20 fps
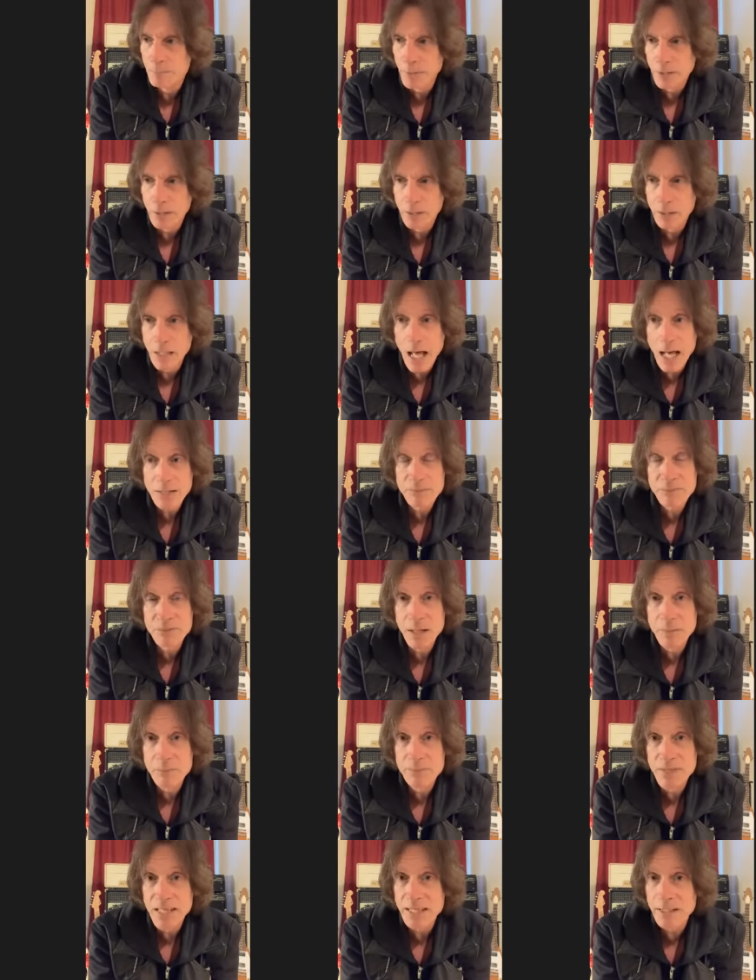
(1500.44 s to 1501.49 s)
but a lot of
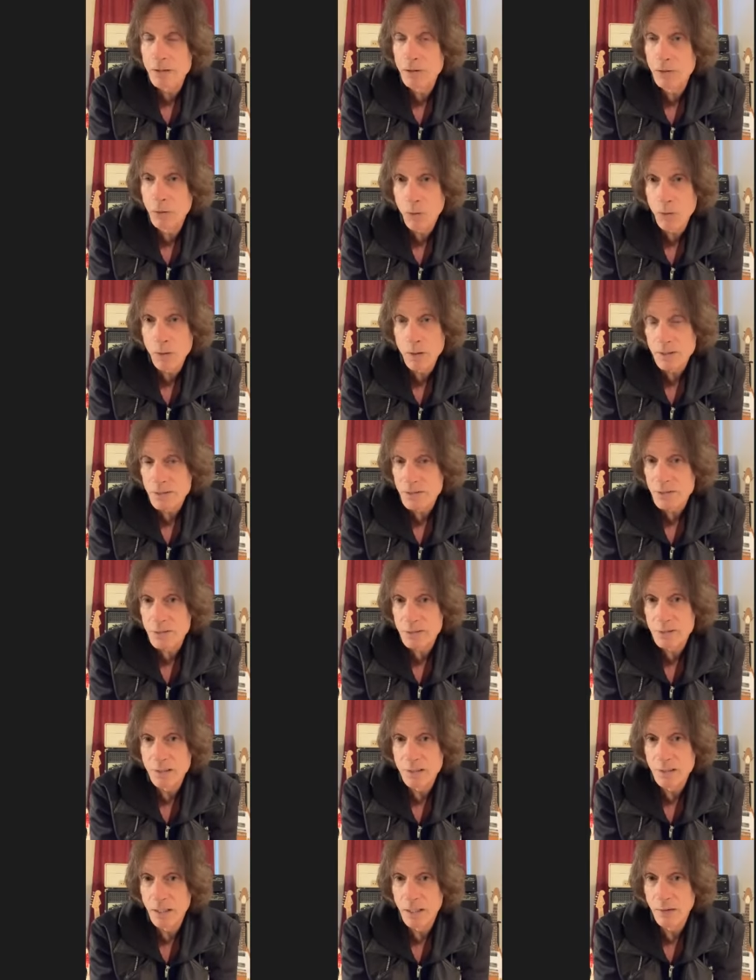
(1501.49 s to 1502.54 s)
them, they ignore us,
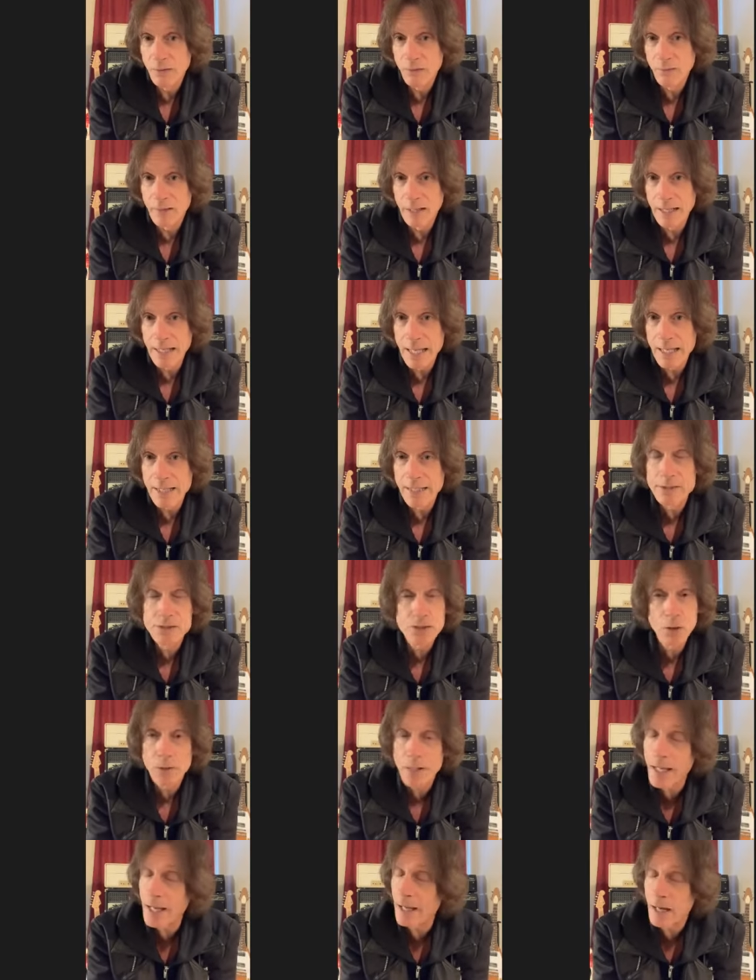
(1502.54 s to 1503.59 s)
you know, and it's
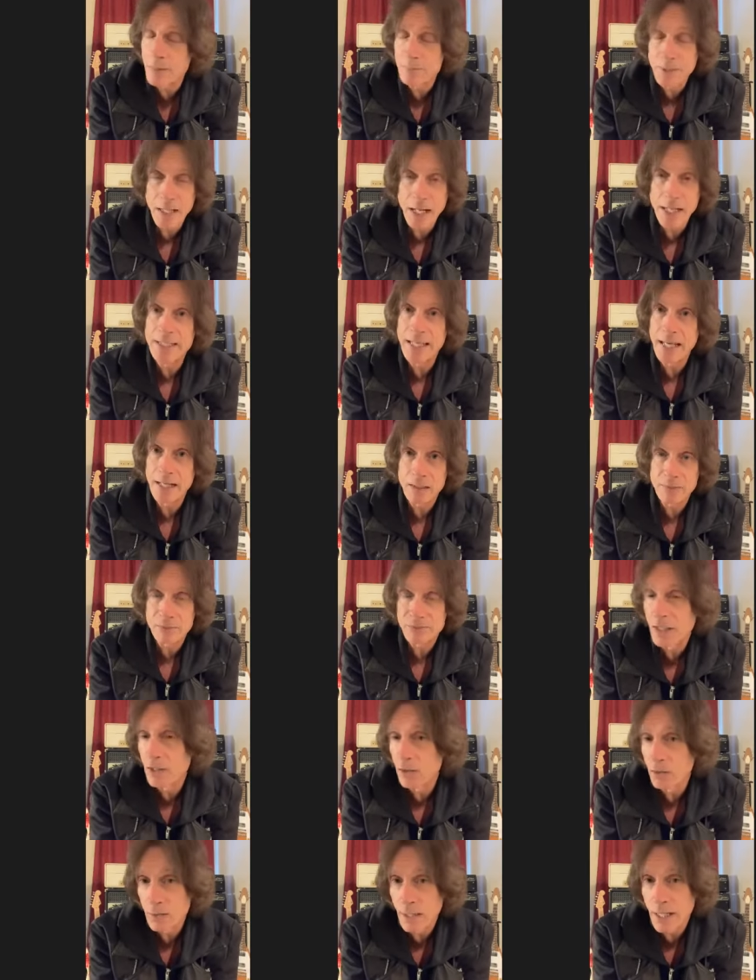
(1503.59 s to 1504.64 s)
okay. I mean, I get it. If they
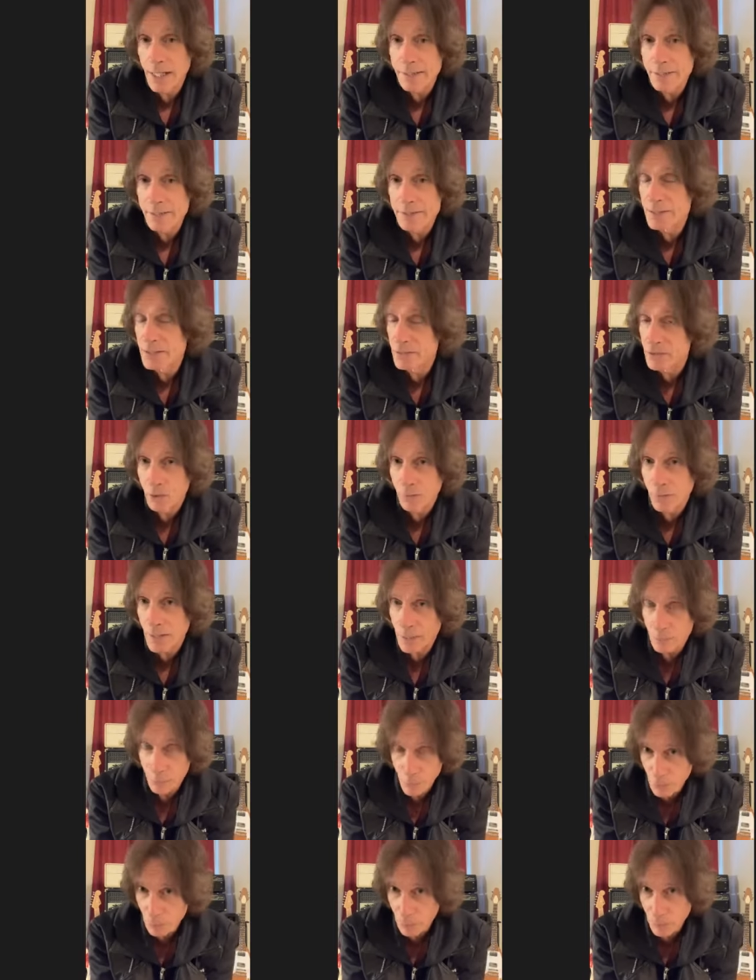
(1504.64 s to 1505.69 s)
don't like us, it's okay.
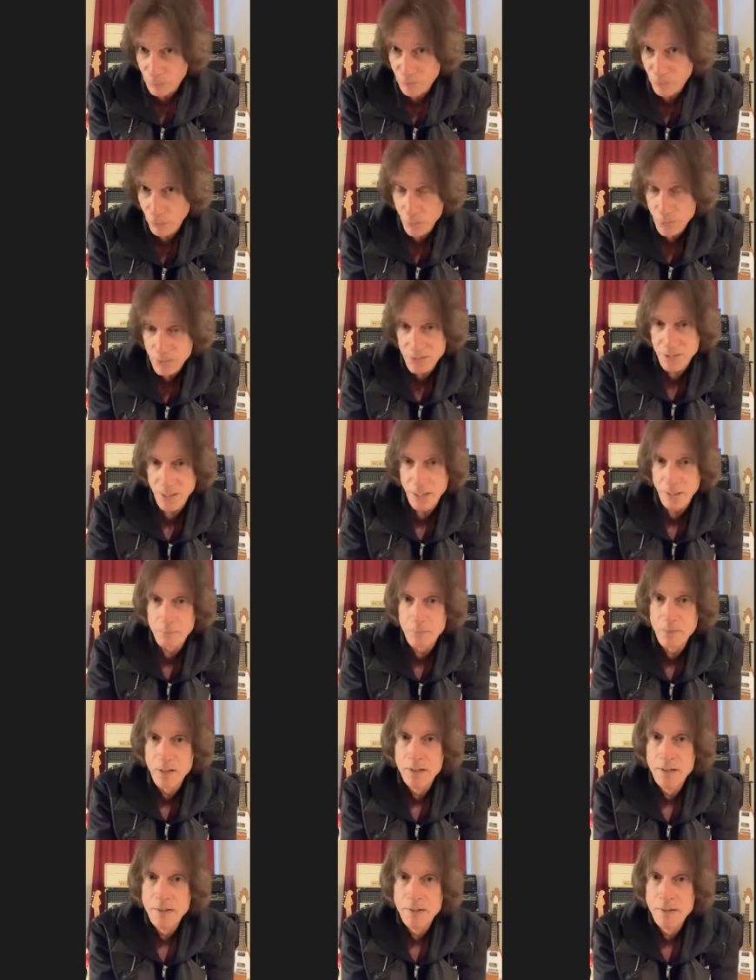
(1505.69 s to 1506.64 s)
We don't want to force them.